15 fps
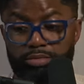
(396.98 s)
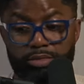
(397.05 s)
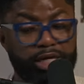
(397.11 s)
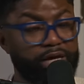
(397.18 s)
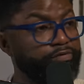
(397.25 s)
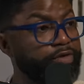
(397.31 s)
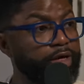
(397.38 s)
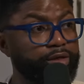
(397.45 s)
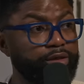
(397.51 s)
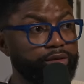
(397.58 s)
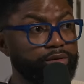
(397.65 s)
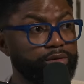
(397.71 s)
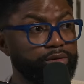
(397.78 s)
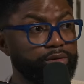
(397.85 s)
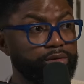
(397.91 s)
Can't find
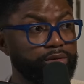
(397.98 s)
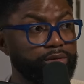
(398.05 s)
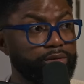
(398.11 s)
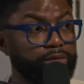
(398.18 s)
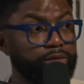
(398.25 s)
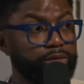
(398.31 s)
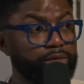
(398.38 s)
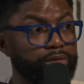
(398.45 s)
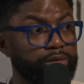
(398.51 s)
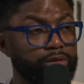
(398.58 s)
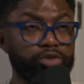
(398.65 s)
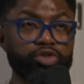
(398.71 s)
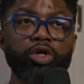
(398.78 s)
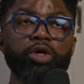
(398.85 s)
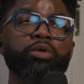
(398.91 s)
it.
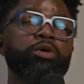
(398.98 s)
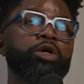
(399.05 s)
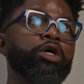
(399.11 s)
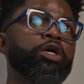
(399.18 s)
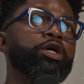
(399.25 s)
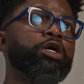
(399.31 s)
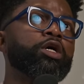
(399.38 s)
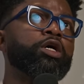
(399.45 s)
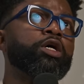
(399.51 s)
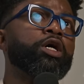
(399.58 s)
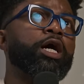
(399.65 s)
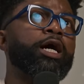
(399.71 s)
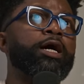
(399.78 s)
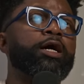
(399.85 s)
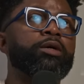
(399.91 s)
So
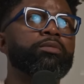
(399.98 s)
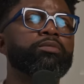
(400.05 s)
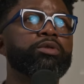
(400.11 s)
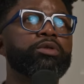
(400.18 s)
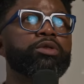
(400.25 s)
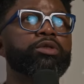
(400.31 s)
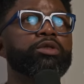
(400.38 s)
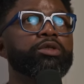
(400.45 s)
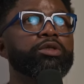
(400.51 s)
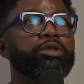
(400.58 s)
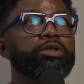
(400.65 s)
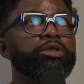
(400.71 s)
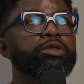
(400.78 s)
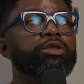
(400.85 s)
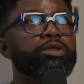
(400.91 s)
to
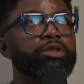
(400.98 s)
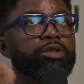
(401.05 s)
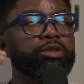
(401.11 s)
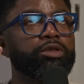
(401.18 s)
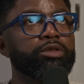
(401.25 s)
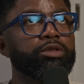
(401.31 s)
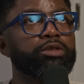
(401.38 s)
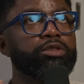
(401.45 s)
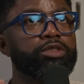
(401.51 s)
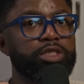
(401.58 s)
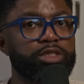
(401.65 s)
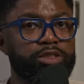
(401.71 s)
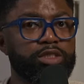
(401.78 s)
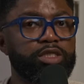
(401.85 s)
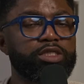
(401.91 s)

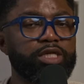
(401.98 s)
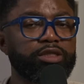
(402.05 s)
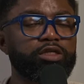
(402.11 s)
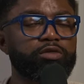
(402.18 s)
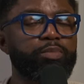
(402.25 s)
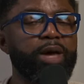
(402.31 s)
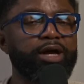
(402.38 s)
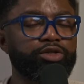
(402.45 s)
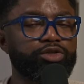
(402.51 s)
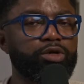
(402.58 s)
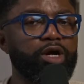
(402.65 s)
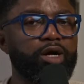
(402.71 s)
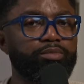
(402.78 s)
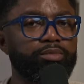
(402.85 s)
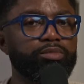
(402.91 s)
set this
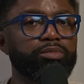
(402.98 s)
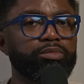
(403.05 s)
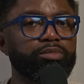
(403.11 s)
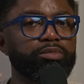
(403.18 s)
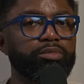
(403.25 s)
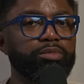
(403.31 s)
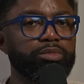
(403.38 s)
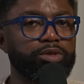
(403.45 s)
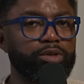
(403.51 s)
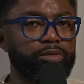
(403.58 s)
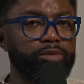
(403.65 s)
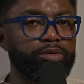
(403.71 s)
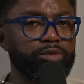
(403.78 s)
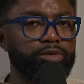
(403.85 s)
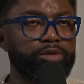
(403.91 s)
backdrop,
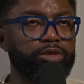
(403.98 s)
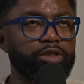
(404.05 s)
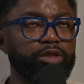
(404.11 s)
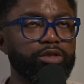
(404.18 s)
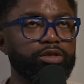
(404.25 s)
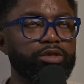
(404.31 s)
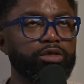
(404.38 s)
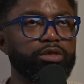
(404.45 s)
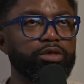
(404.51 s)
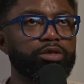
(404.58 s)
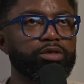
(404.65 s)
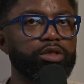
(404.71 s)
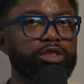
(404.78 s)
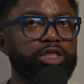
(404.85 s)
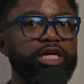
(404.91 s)

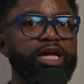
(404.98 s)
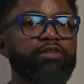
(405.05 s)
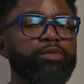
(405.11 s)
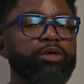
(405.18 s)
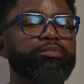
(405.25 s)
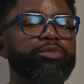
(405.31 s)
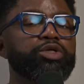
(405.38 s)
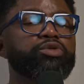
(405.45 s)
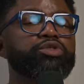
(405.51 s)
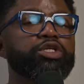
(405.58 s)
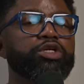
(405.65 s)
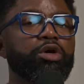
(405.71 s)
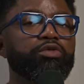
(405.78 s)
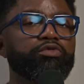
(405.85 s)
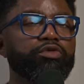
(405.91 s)
the thing I've been
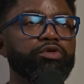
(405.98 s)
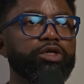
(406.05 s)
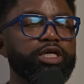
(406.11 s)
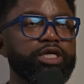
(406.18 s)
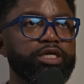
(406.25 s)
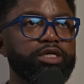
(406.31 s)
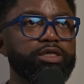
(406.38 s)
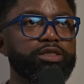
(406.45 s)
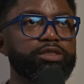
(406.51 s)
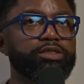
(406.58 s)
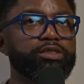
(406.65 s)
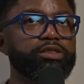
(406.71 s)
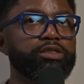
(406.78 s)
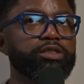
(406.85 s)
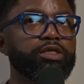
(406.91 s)
musing over
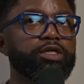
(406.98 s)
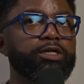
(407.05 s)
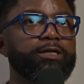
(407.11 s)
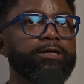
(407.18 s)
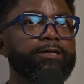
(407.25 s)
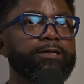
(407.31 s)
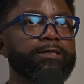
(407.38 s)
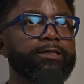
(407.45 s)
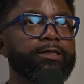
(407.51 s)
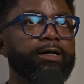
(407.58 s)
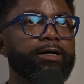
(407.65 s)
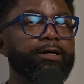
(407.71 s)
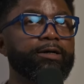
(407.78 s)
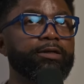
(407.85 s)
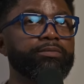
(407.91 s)
is
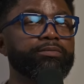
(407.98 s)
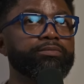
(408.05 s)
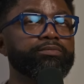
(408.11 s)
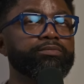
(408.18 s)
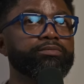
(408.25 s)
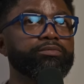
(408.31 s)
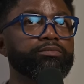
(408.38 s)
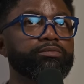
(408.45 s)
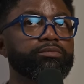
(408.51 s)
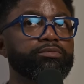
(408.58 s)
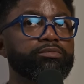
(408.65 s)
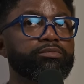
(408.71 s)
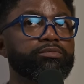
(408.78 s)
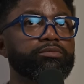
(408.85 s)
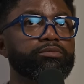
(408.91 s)
the
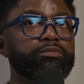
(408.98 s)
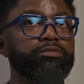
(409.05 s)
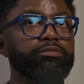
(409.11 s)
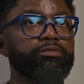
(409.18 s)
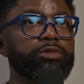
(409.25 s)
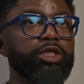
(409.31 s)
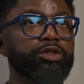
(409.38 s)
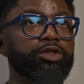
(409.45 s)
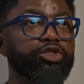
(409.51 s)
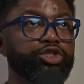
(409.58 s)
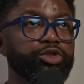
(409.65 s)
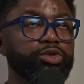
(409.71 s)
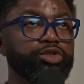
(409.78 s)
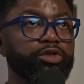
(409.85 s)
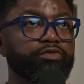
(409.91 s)

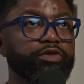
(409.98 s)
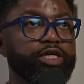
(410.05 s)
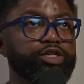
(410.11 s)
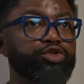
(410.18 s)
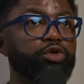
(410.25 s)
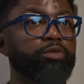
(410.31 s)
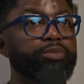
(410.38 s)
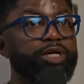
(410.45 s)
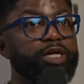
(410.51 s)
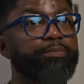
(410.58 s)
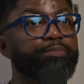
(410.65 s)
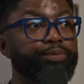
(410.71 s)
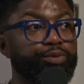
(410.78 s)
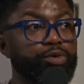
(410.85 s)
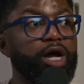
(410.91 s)
children of Israel being
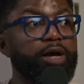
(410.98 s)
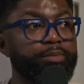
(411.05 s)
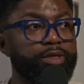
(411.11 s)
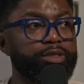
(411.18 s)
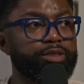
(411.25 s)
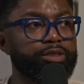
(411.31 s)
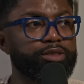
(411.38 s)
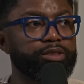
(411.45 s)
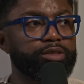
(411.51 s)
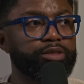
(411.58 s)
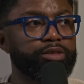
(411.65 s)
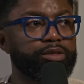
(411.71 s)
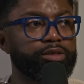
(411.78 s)
promised